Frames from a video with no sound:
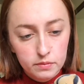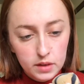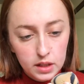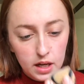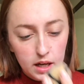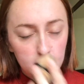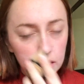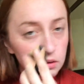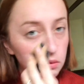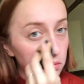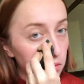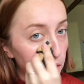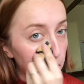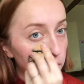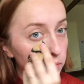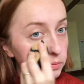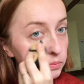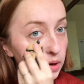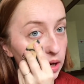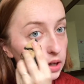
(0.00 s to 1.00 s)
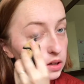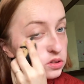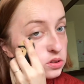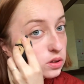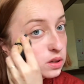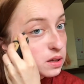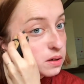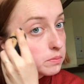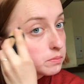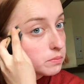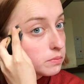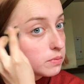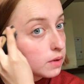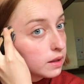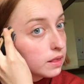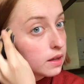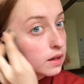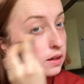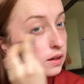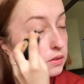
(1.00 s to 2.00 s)
I don't know actually. I
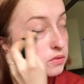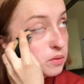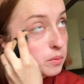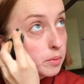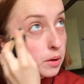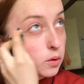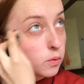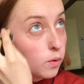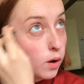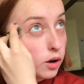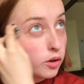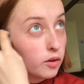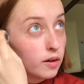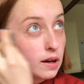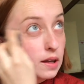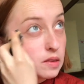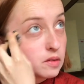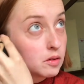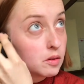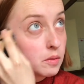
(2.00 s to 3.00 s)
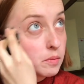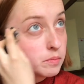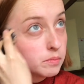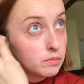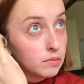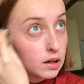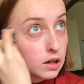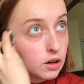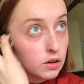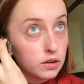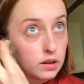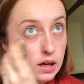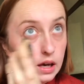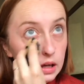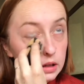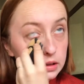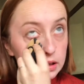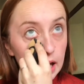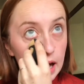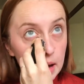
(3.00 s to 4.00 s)
think it's from like Walgreens, like on the
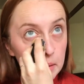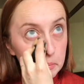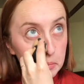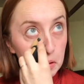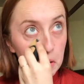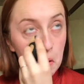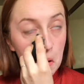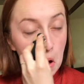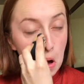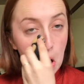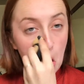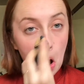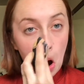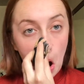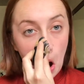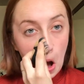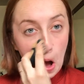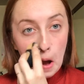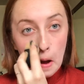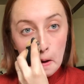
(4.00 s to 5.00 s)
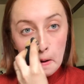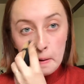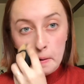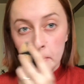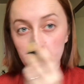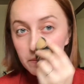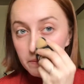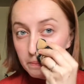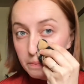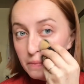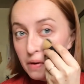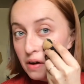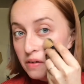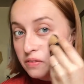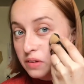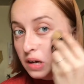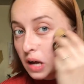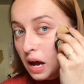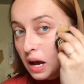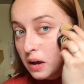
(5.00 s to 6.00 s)
end cap of
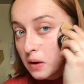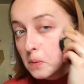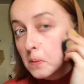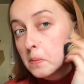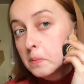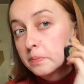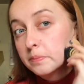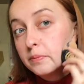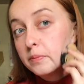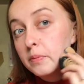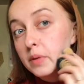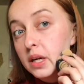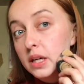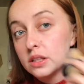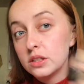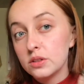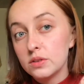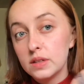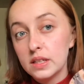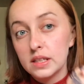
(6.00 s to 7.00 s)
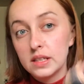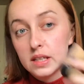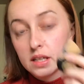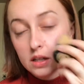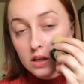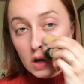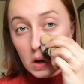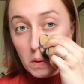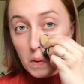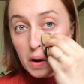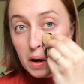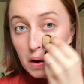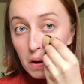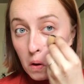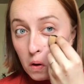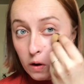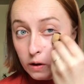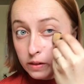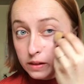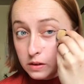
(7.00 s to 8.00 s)
an aisle, but I do need to get a new one,
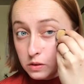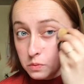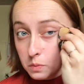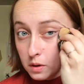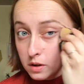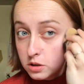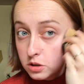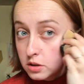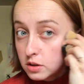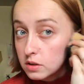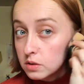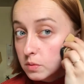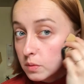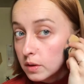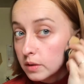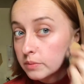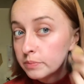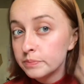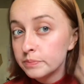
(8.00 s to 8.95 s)
or at least wash this one.